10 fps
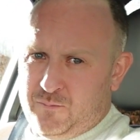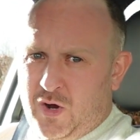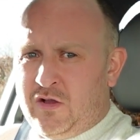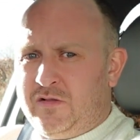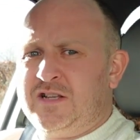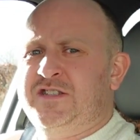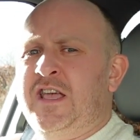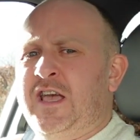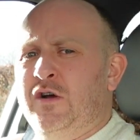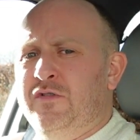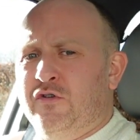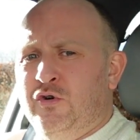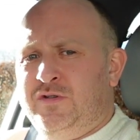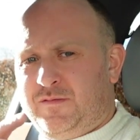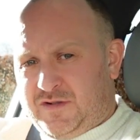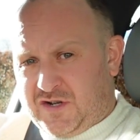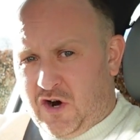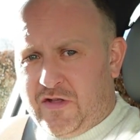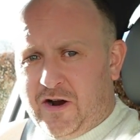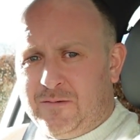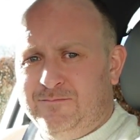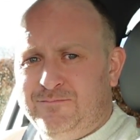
Well, let's take it out on the road and start there.